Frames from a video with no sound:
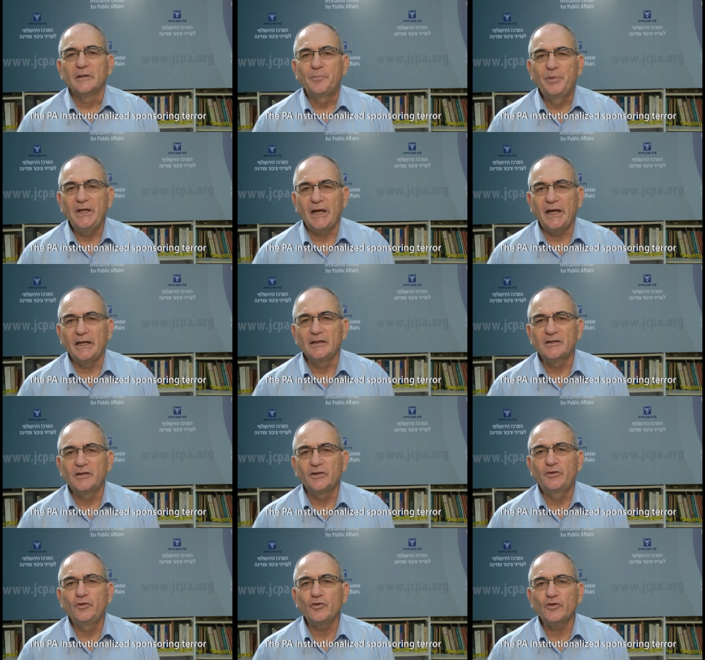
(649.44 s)
The PA
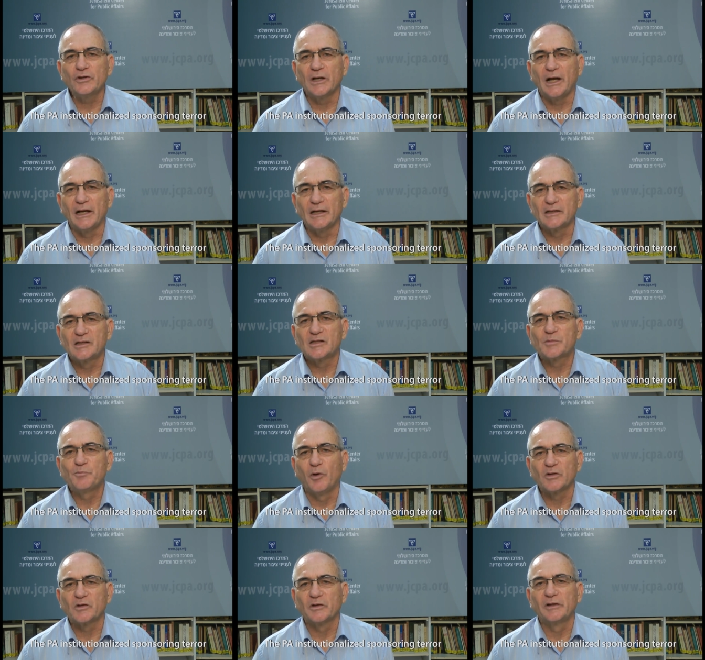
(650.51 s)
institutionalized
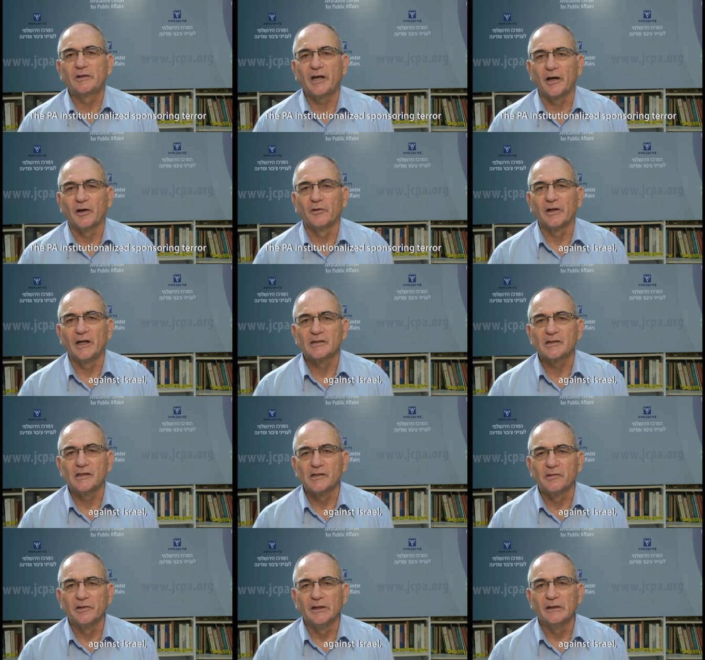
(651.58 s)
sponsoring terror against
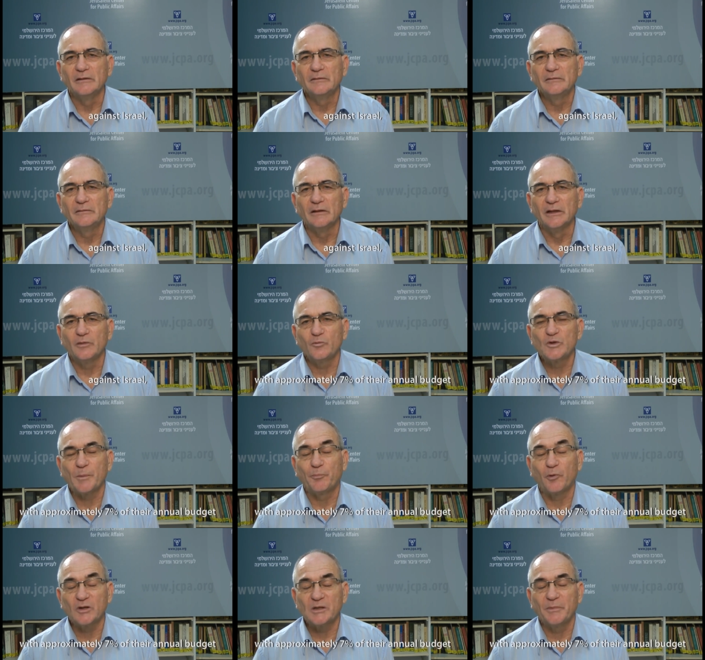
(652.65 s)
Israel, with
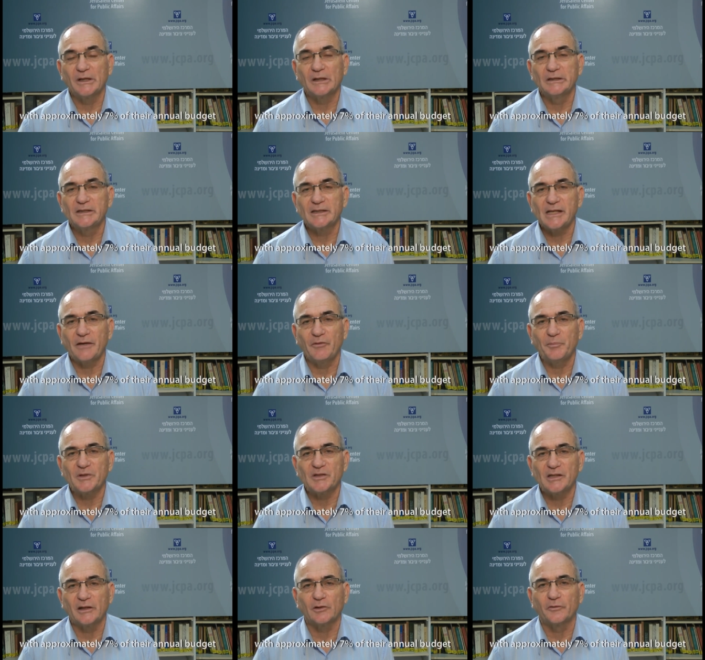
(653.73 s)
approximately
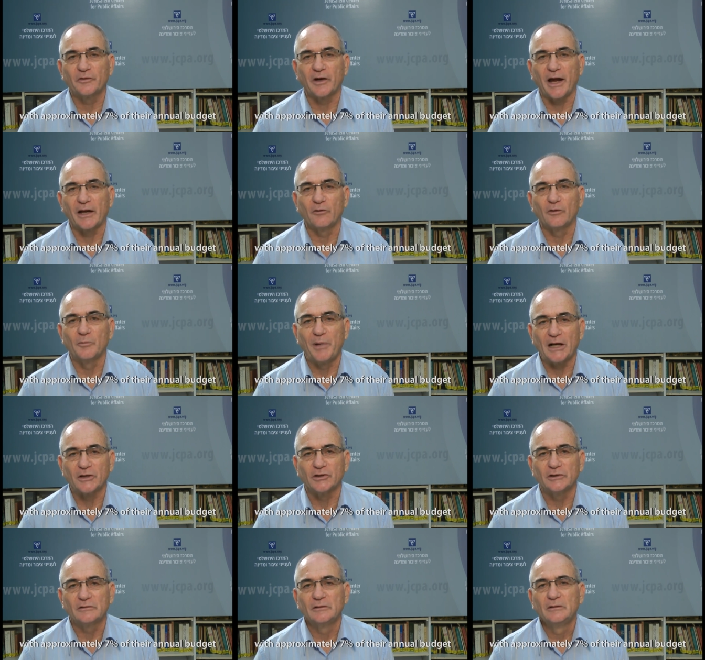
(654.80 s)
7% of their annual
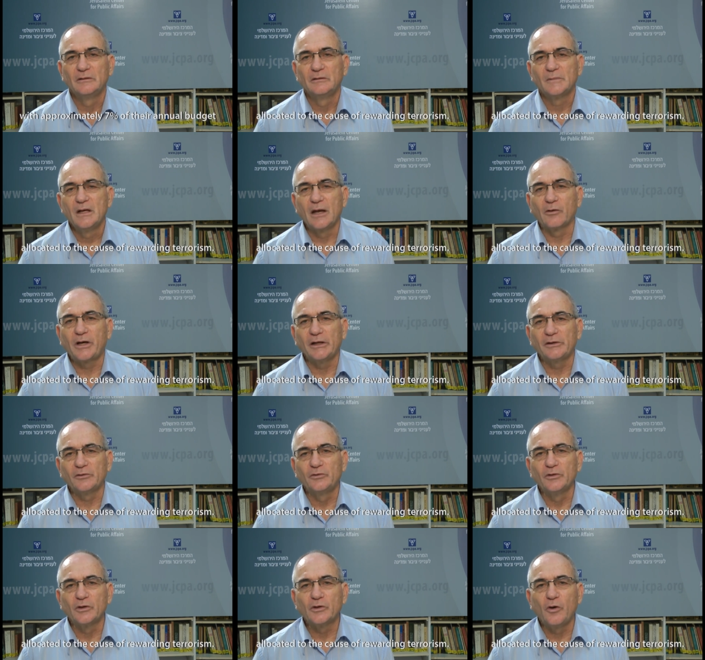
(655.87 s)
budget
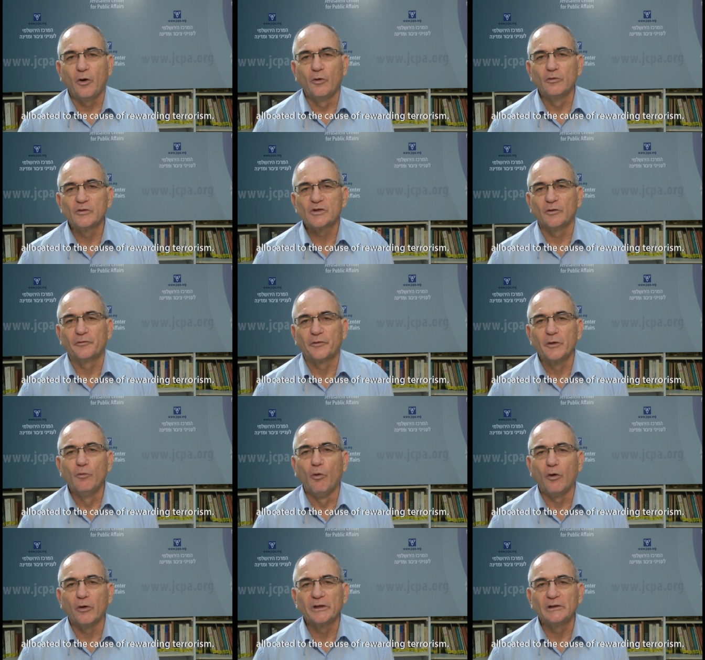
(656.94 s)
allocated to the cause of
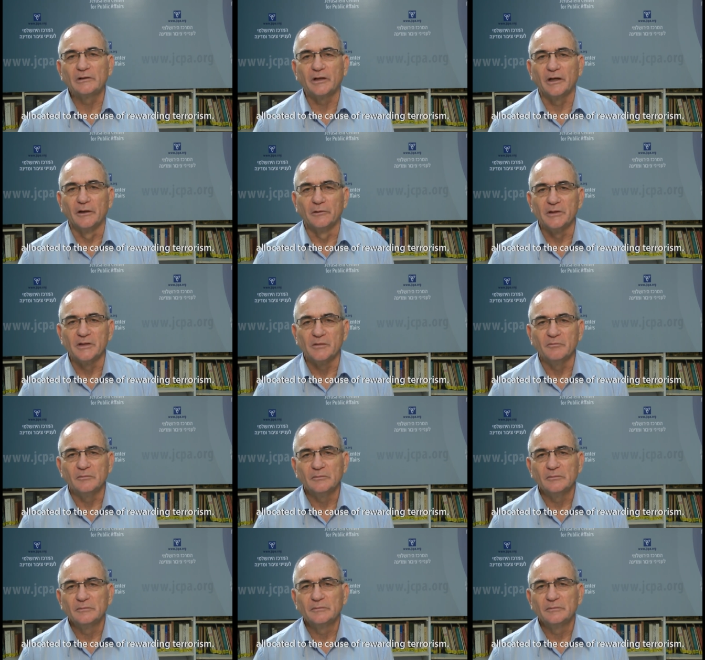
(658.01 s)
rewarding terrorism.